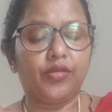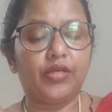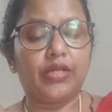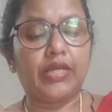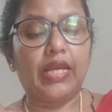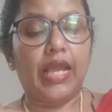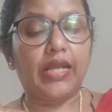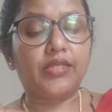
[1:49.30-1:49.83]

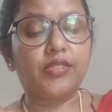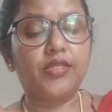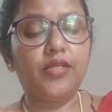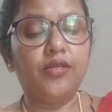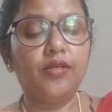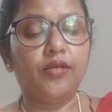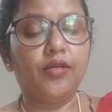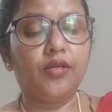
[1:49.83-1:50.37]

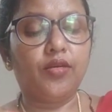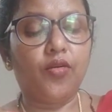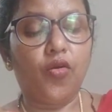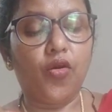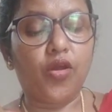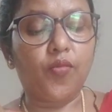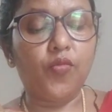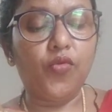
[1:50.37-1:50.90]
relaxin
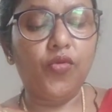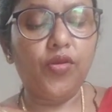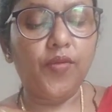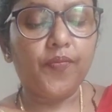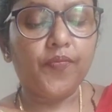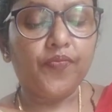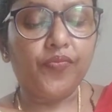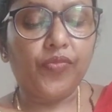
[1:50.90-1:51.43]
hormone,
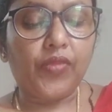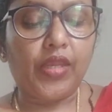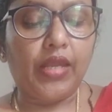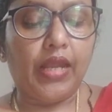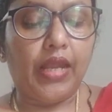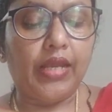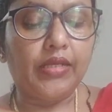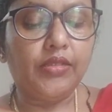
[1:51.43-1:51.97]

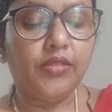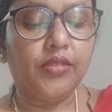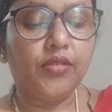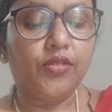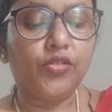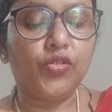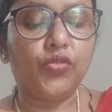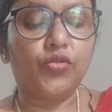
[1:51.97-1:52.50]
and
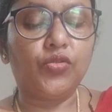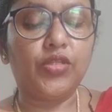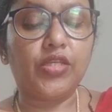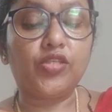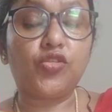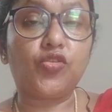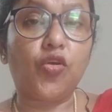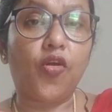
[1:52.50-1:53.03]
due to the
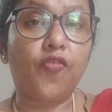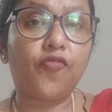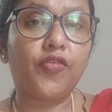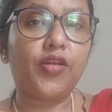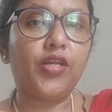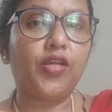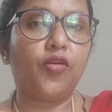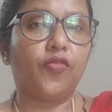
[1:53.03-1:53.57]

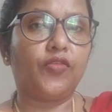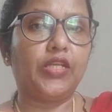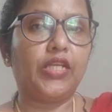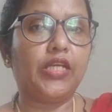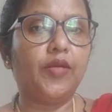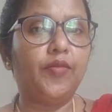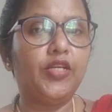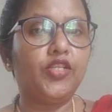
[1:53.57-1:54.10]
softening of the
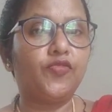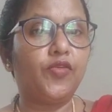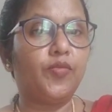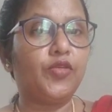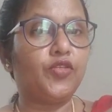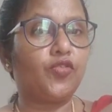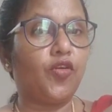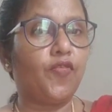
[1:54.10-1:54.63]
ligaments will
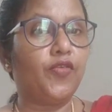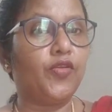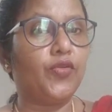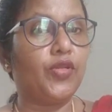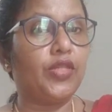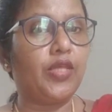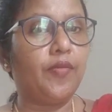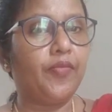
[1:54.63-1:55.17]
be soft
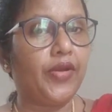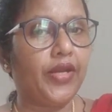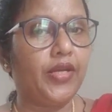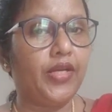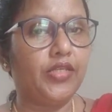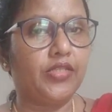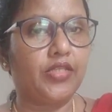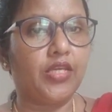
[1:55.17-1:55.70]
during the
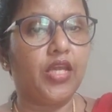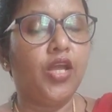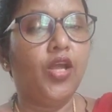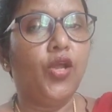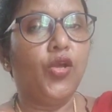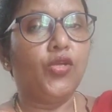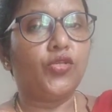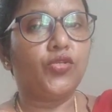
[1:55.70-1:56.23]
pregnancy.
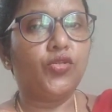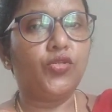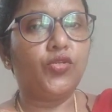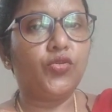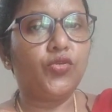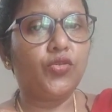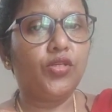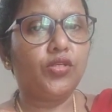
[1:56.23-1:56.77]
So
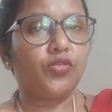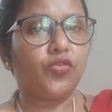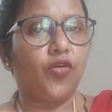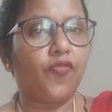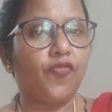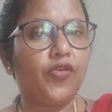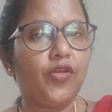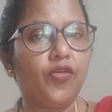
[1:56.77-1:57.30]
due to the
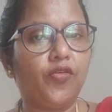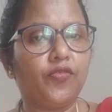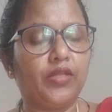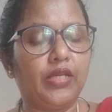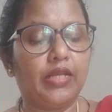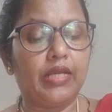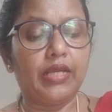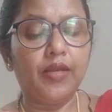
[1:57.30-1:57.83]
softening of the
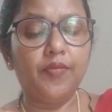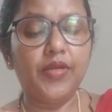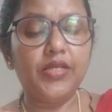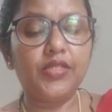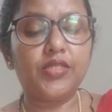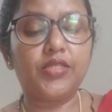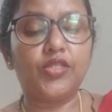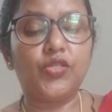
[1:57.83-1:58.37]

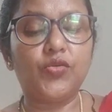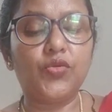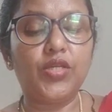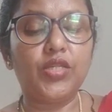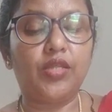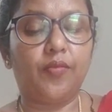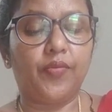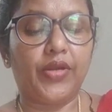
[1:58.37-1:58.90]
ligaments
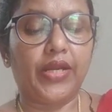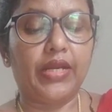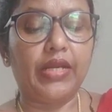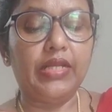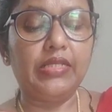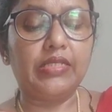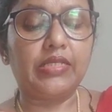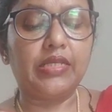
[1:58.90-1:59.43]
during the
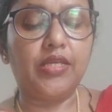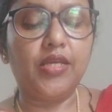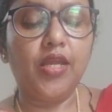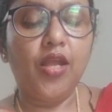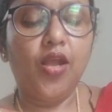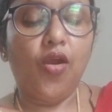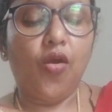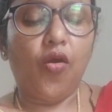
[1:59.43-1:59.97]
pregnancy,
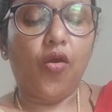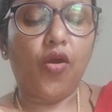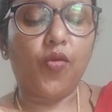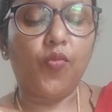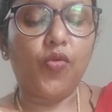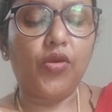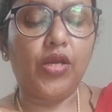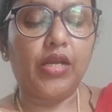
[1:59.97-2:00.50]

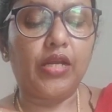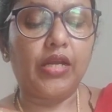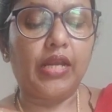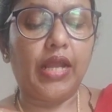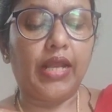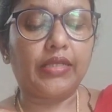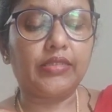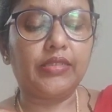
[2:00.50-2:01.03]
hormonal
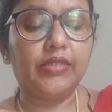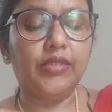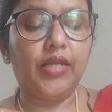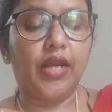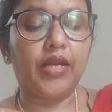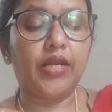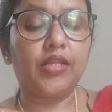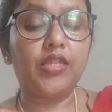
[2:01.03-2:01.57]

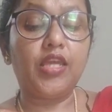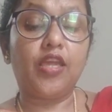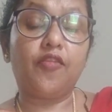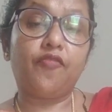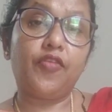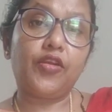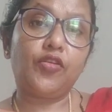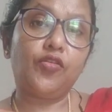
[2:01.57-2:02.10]
relaxin, under the
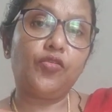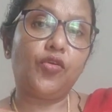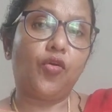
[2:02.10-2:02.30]
effect of the